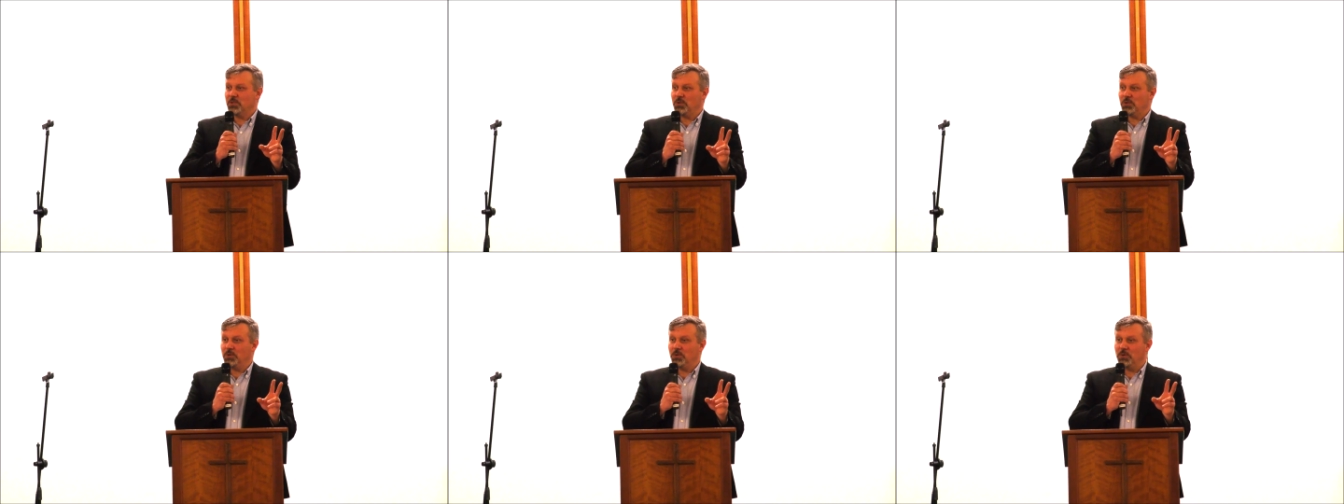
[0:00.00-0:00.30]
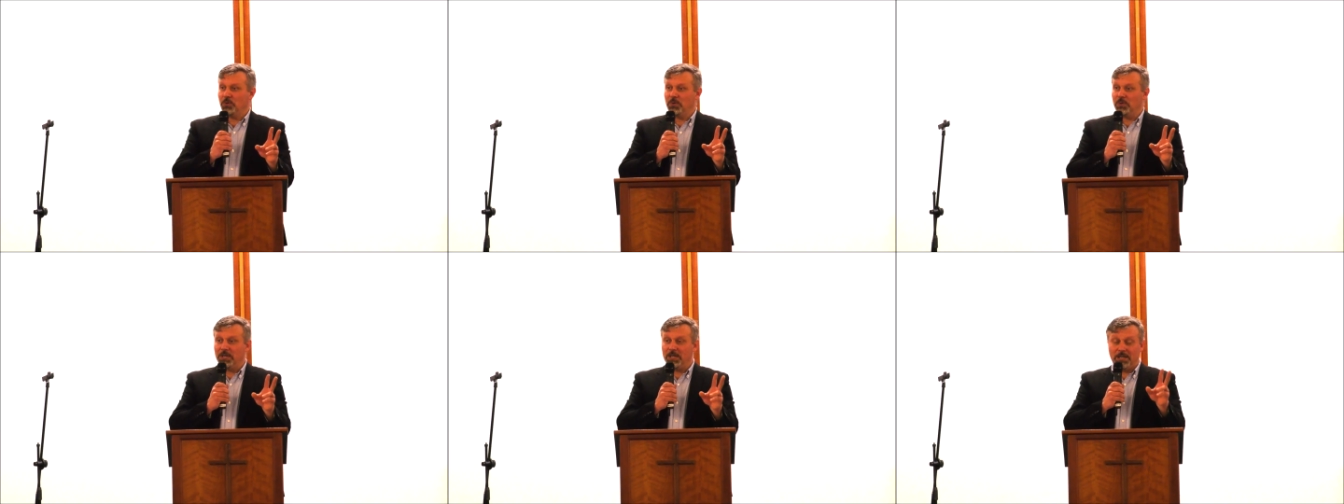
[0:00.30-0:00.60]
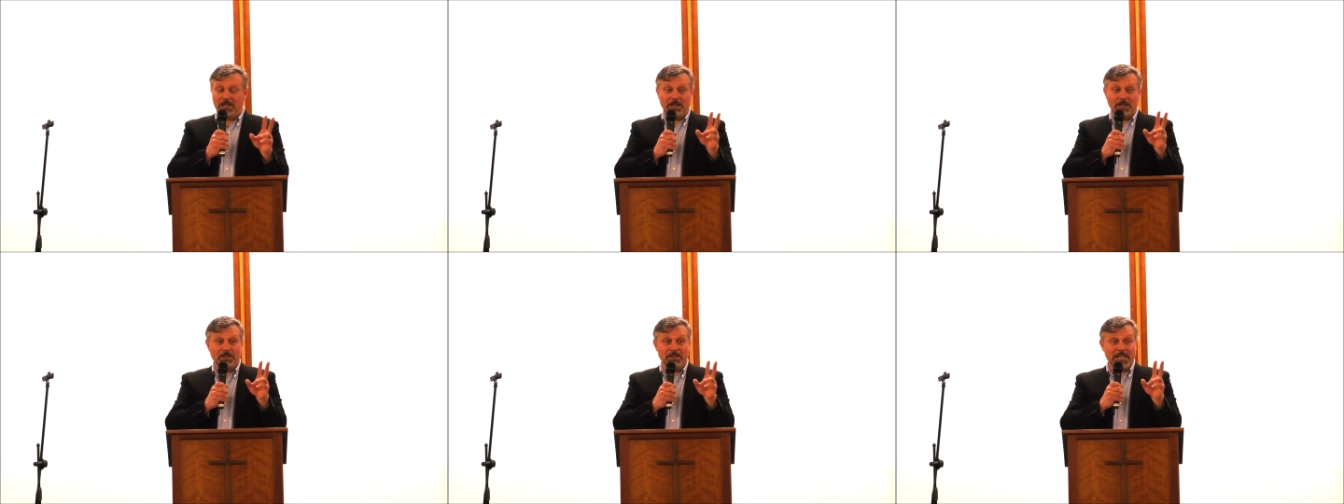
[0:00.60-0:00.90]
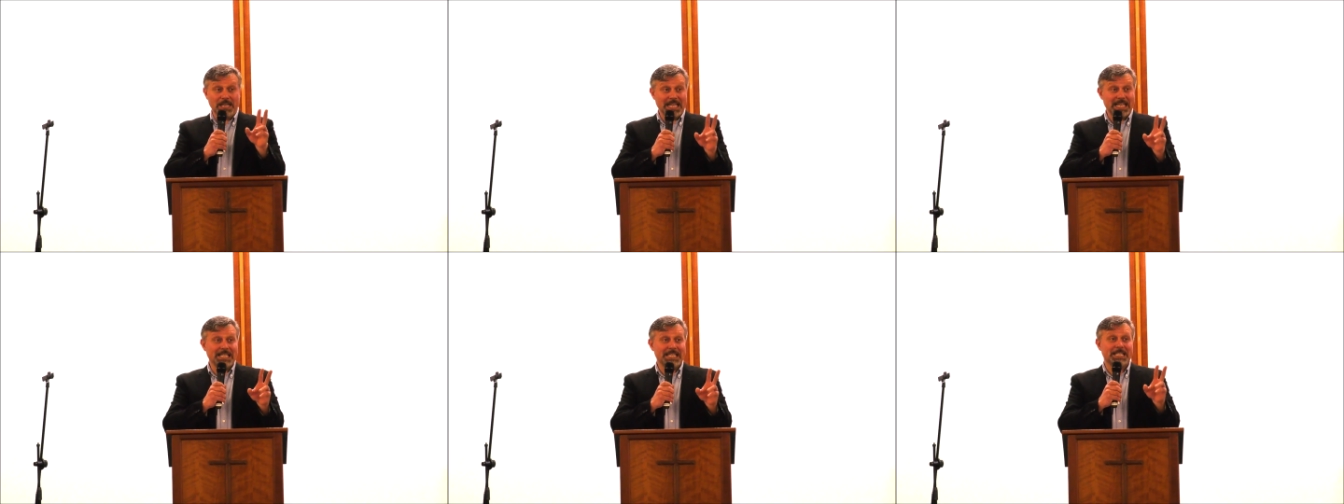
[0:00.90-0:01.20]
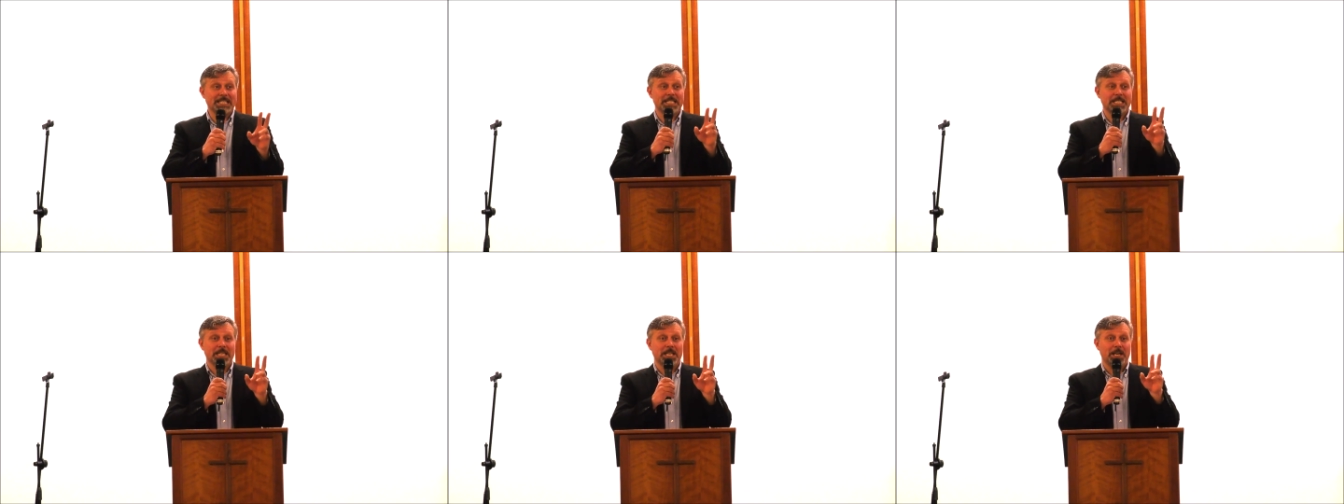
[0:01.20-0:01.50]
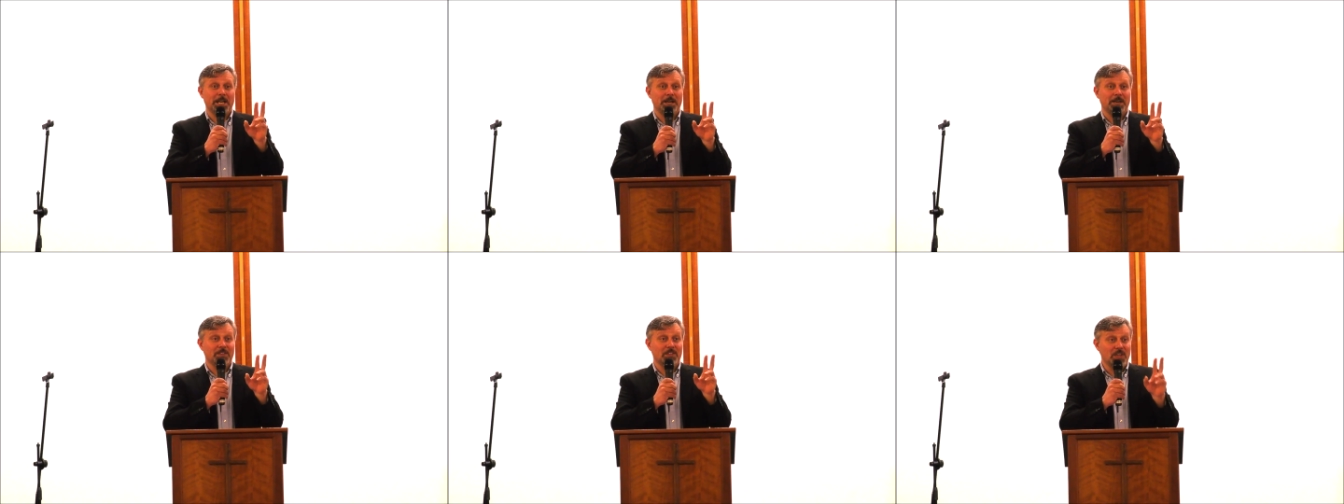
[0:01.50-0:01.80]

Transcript: to uh, this uh,